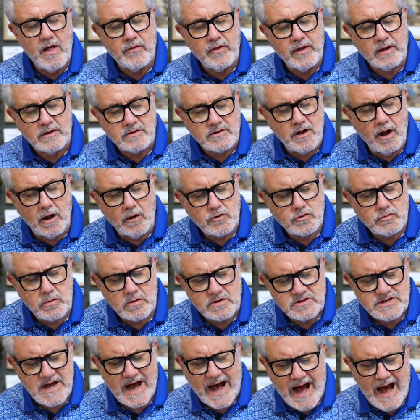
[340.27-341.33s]
The
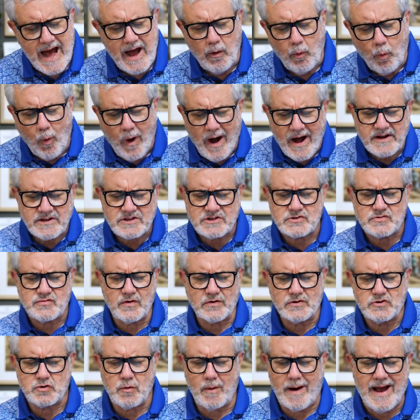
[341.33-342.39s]
adulterer's eye watches
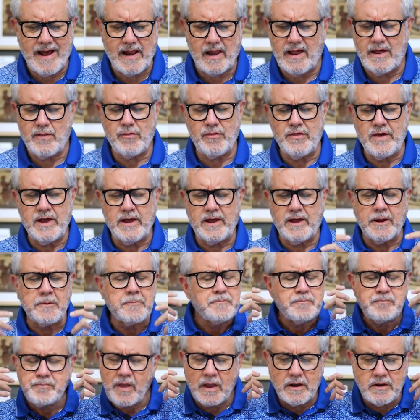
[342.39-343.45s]
for twilight, thinking,
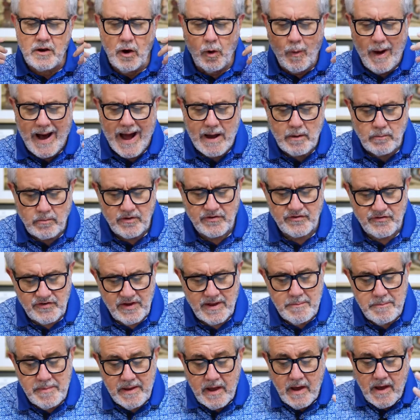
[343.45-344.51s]
no eye will
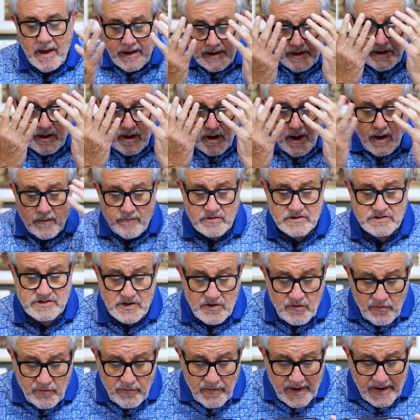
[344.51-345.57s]
see me, and he covers
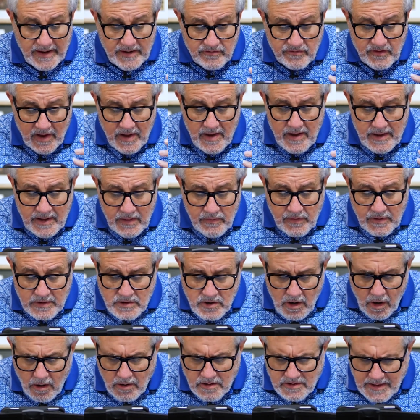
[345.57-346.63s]
his face. In the
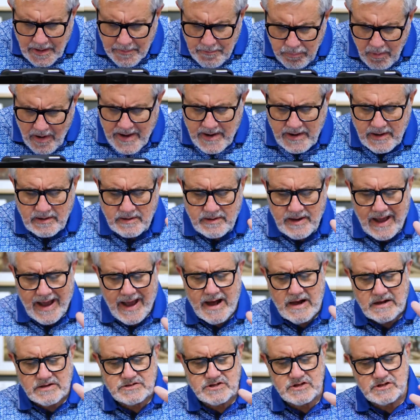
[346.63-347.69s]
dark they break into
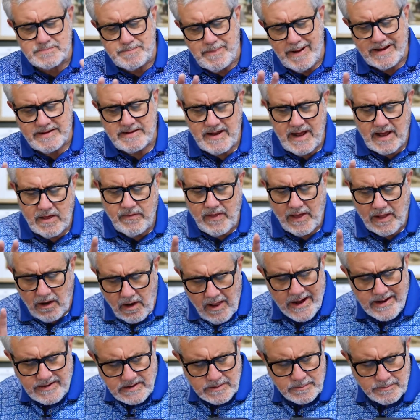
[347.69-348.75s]
houses. By day they
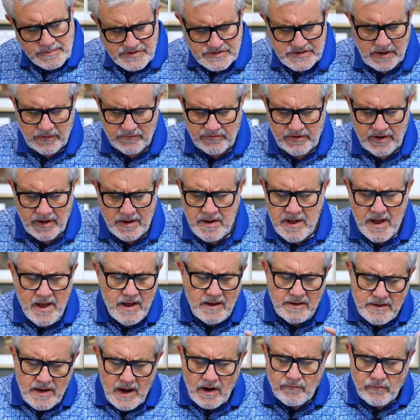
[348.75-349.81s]
lock themselves in,
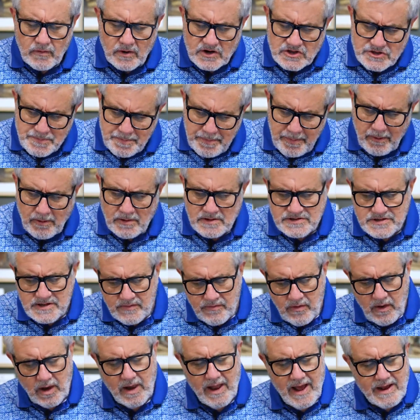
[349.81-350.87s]
never
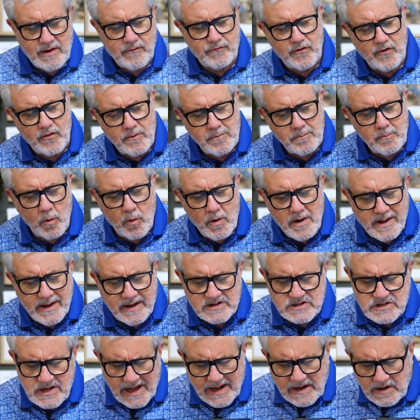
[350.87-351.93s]
experiencing the light, for the morning
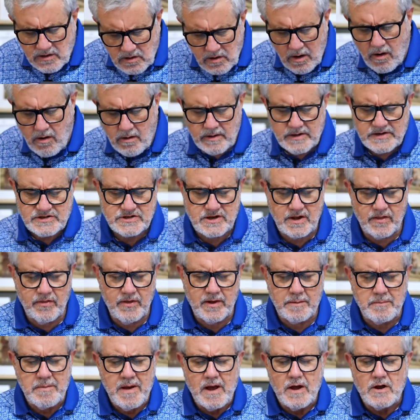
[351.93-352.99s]
is like darkness to
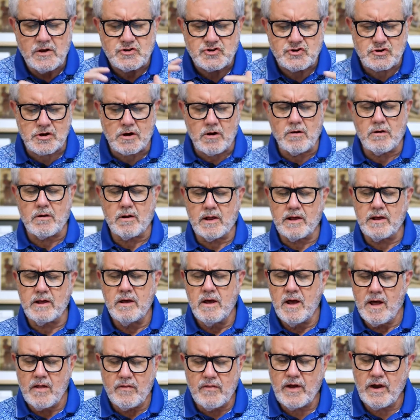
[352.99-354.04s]
them. Surely
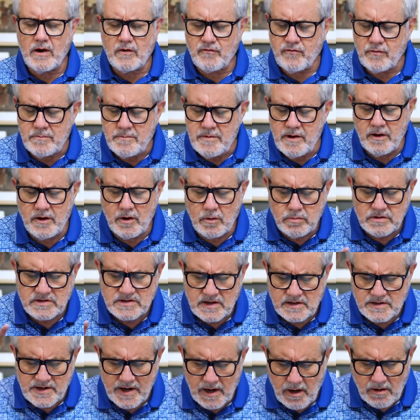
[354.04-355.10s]
they are familiar with
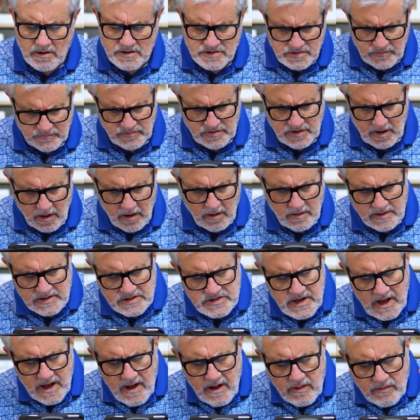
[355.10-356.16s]
the terrors of
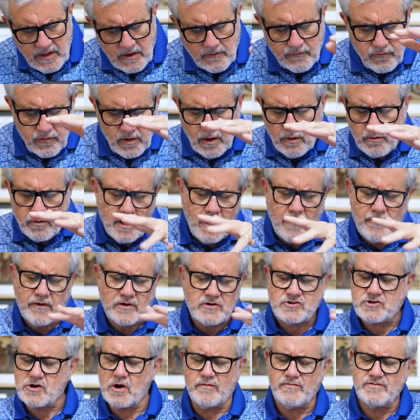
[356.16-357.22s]
darkness. They float on the
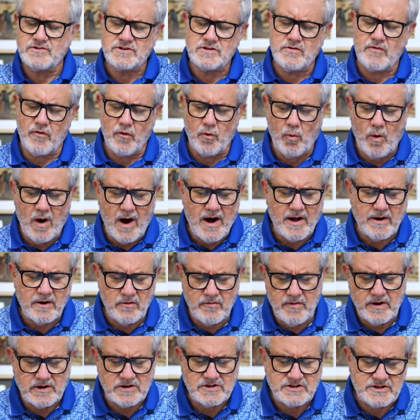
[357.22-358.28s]
surface of the water.
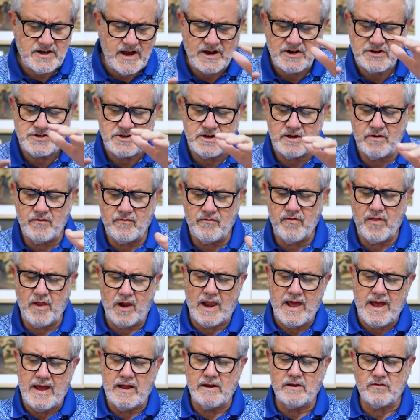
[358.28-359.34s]
Their section of the
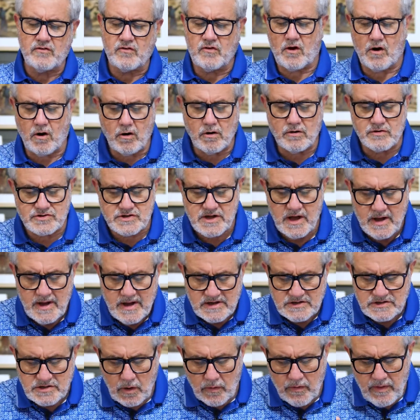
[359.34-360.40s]
land is cursed,
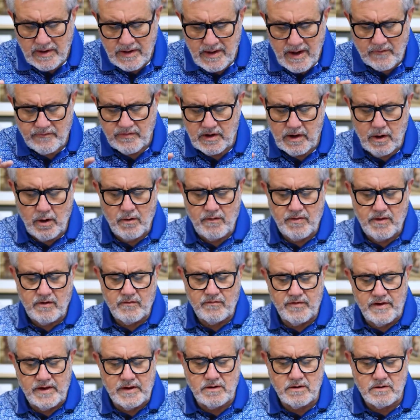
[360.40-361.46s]
so they never go to their
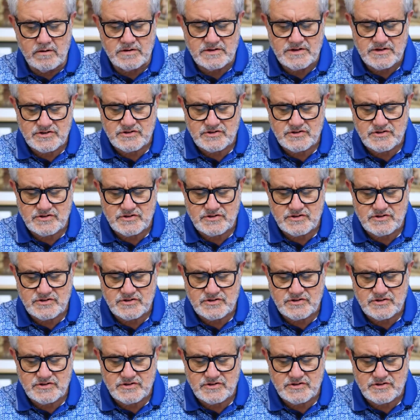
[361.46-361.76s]
vineyards.